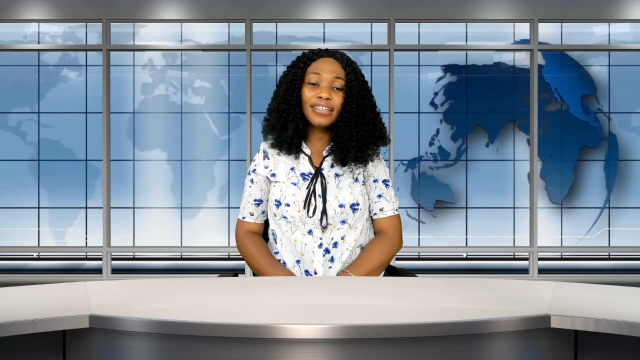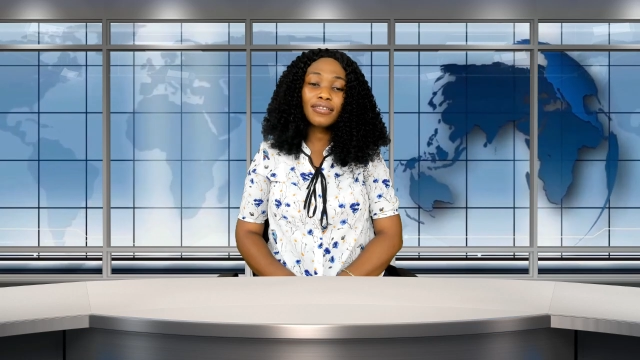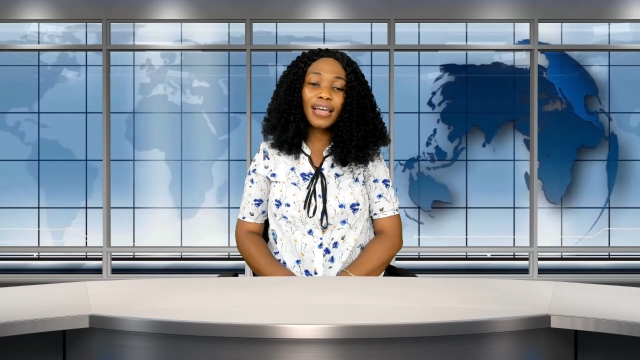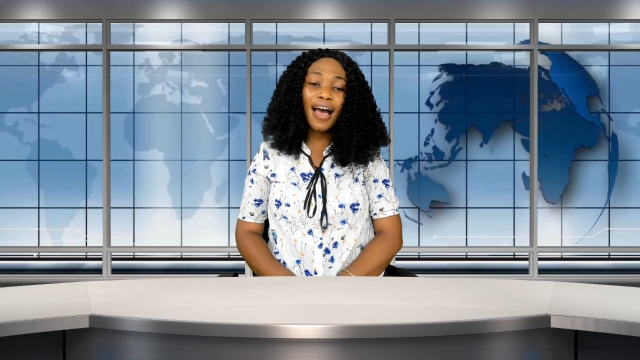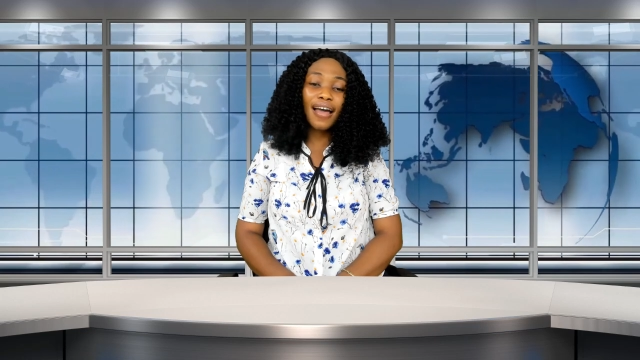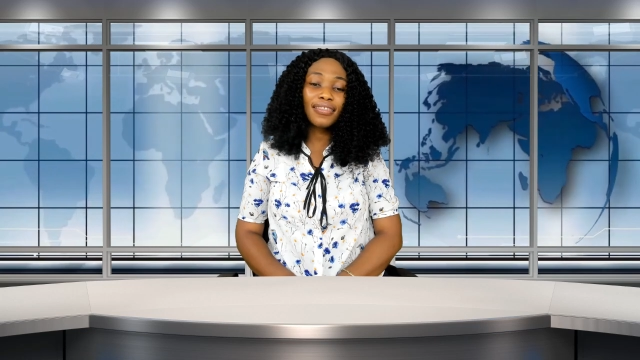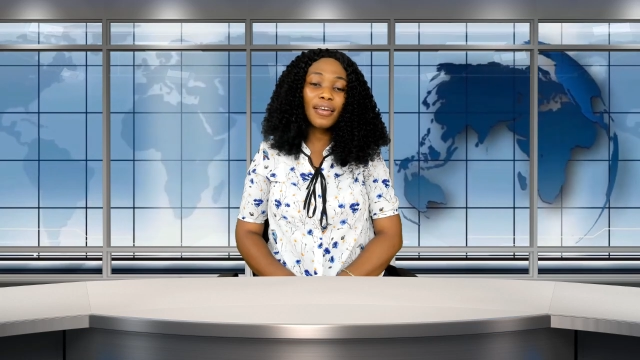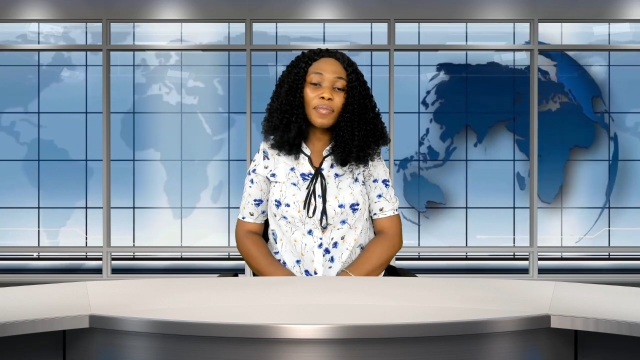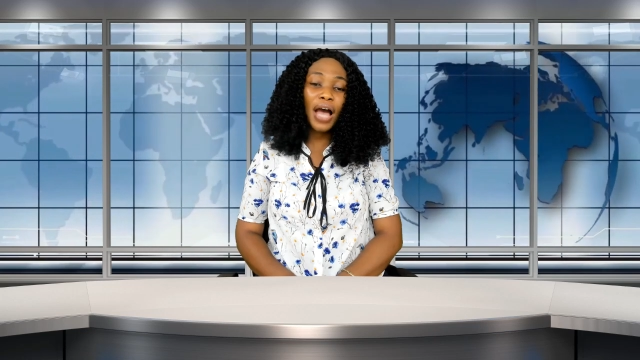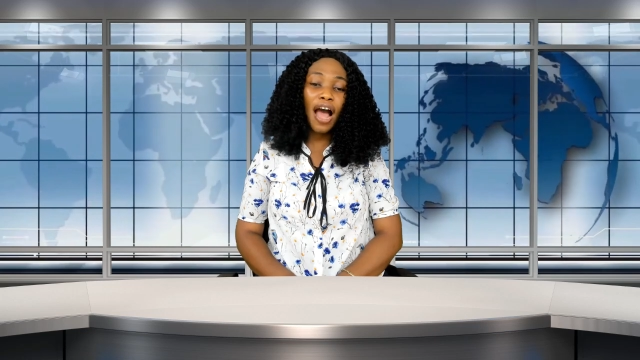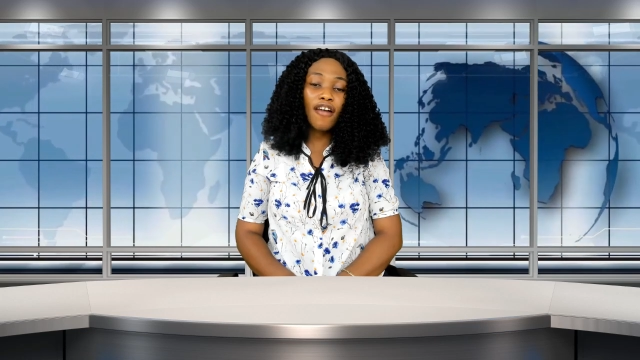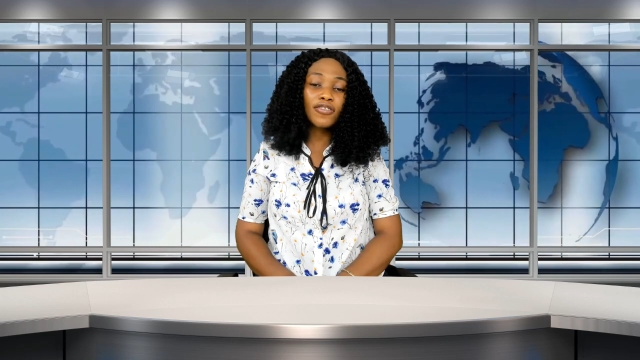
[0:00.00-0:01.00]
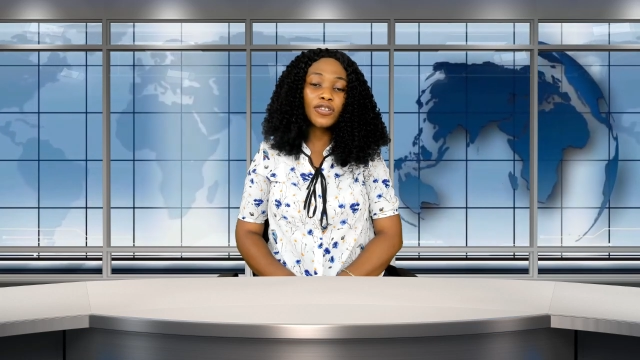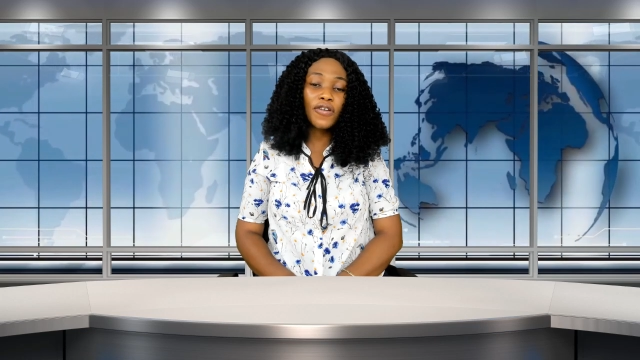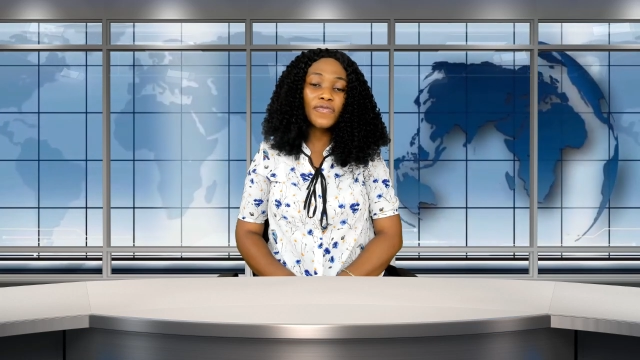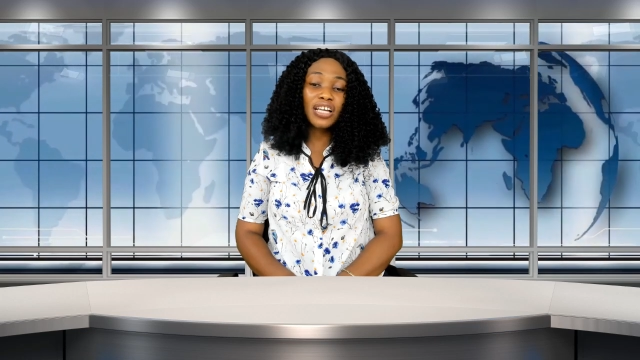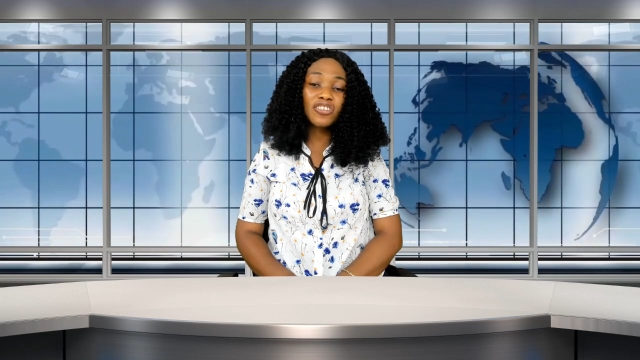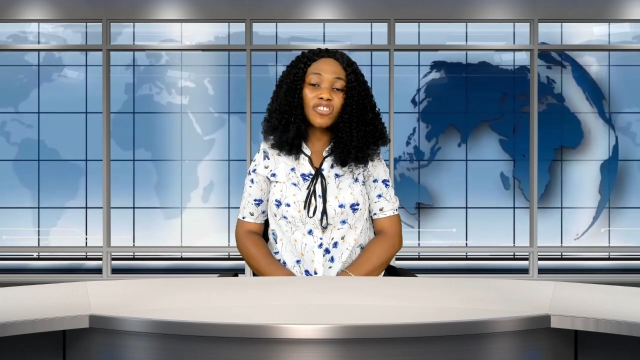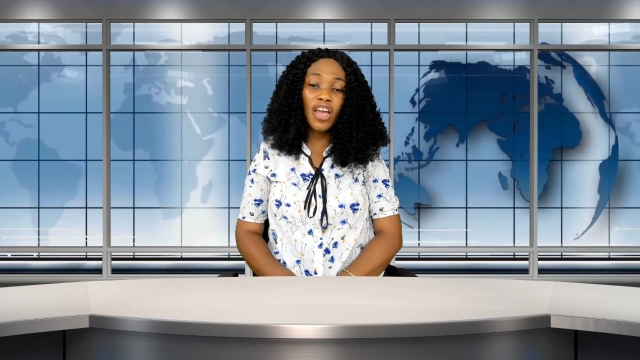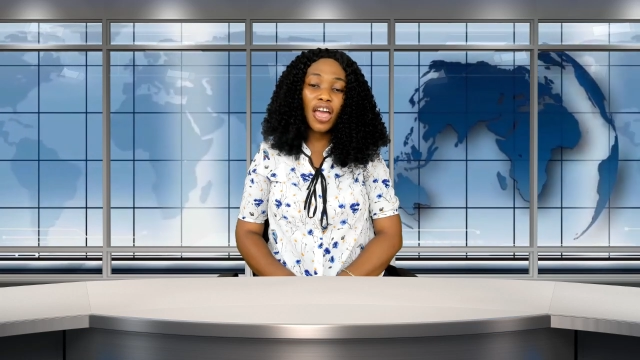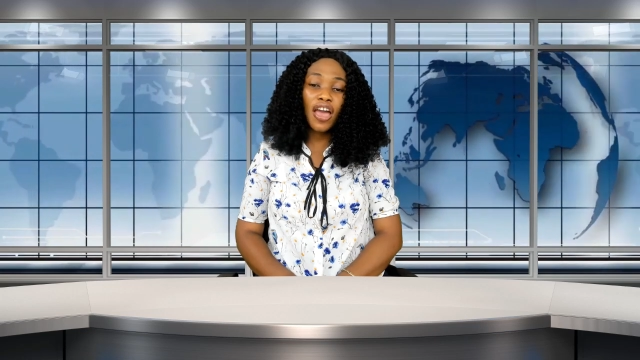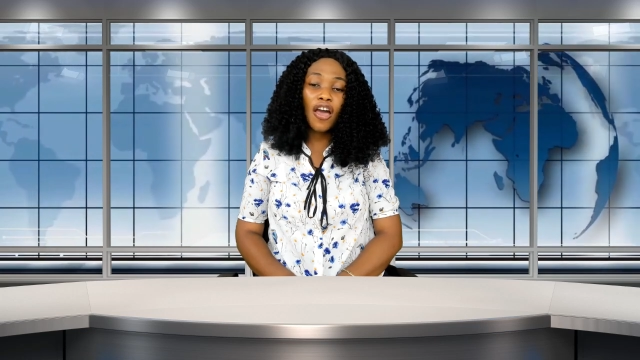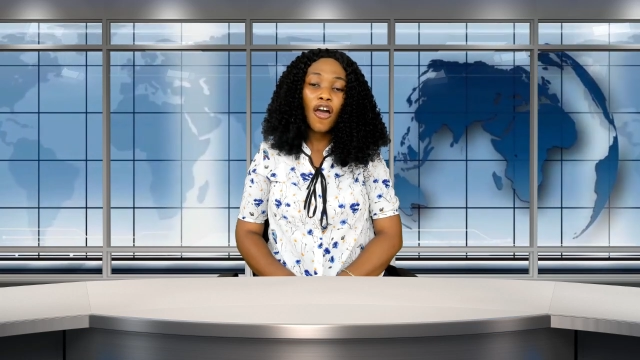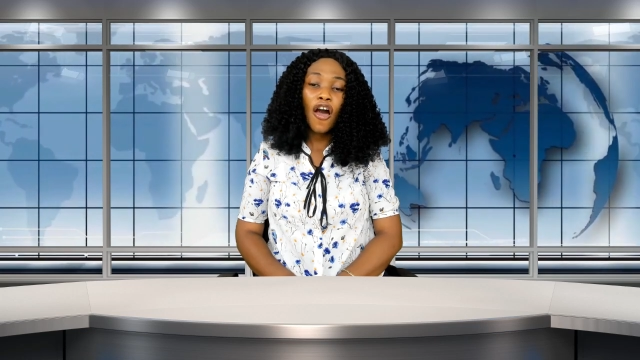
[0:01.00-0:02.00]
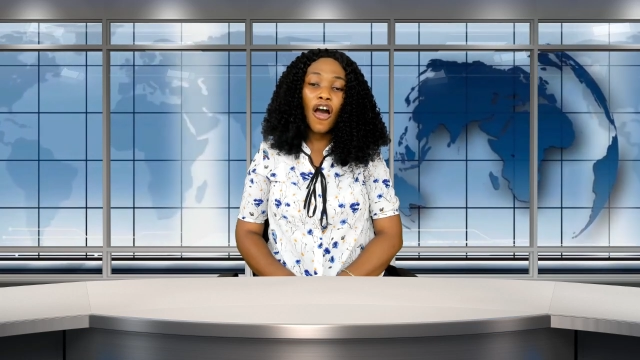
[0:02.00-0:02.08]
to cut them out of their share